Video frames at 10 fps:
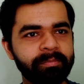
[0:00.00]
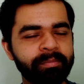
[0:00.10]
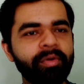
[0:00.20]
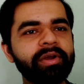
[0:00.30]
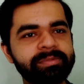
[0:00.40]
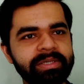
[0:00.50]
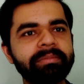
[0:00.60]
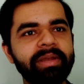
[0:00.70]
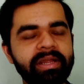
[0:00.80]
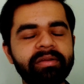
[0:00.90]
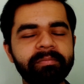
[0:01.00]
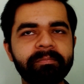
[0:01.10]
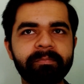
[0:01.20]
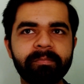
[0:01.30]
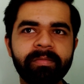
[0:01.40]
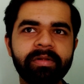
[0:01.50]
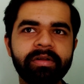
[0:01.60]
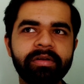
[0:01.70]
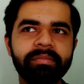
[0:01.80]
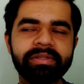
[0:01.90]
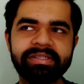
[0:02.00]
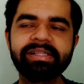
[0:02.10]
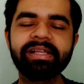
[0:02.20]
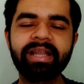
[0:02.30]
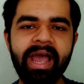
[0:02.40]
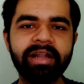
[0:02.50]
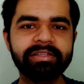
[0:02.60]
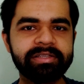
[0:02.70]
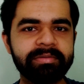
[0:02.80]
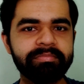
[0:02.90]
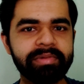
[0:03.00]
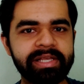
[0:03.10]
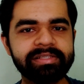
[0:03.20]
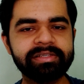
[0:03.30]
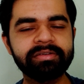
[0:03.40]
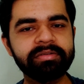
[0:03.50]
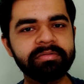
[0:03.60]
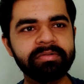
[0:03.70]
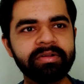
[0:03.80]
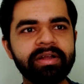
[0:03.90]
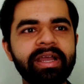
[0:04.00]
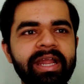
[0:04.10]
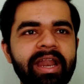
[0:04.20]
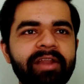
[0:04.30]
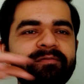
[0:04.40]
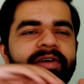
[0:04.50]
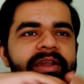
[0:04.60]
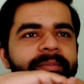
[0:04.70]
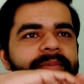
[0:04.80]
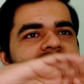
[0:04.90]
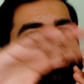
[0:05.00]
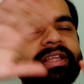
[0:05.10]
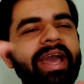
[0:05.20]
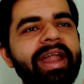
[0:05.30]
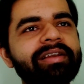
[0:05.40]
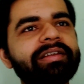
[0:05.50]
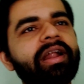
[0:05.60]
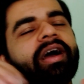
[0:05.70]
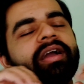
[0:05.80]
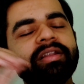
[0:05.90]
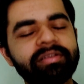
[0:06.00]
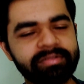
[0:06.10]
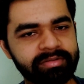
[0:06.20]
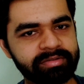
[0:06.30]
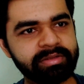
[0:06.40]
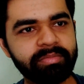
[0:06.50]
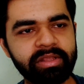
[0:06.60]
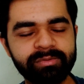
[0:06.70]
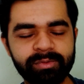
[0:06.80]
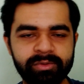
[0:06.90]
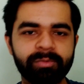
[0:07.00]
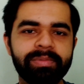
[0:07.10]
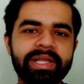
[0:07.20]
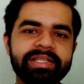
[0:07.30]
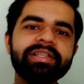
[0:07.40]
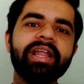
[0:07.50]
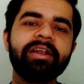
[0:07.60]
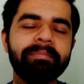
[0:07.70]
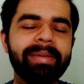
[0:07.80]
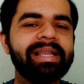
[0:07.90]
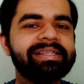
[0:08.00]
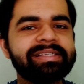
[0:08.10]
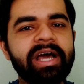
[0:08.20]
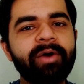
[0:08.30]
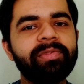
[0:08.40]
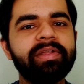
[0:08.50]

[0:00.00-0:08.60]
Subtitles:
points being made, but still it had a very pleasant character arc, and some things were so pleasant that it balanced out